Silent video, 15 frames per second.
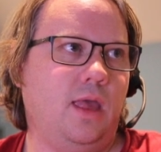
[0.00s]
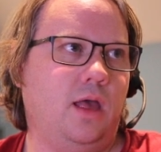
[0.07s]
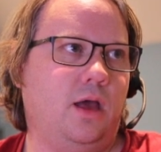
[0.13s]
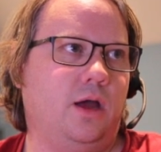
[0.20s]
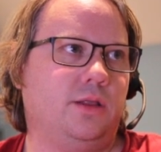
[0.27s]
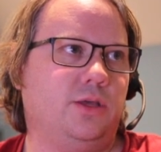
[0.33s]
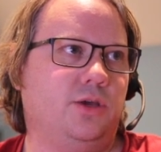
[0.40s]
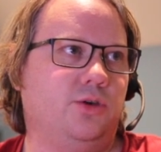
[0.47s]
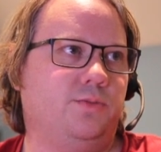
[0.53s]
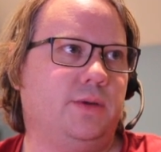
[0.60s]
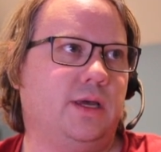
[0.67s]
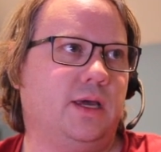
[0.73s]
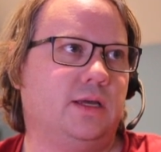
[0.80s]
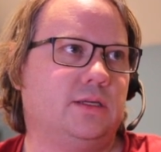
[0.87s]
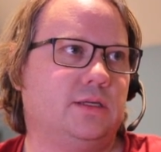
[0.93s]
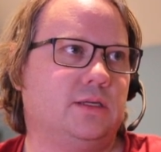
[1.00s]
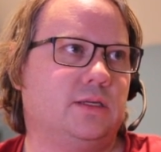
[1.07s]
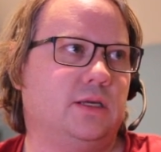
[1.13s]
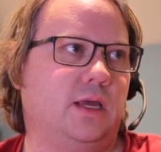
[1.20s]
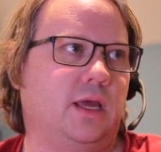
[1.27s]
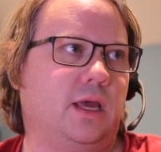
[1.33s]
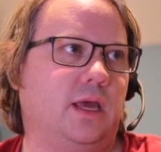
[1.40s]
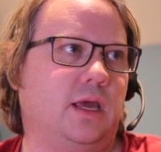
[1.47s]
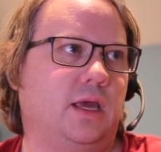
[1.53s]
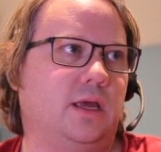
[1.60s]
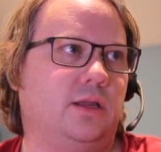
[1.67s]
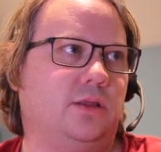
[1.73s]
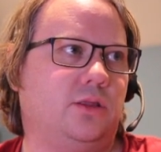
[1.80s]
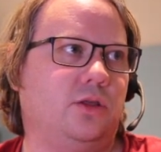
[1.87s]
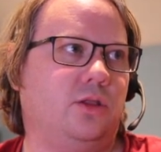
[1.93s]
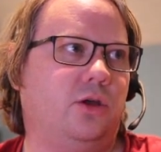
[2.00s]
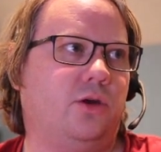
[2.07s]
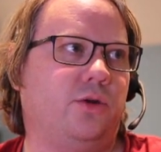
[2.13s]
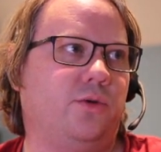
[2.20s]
on the UPS and the load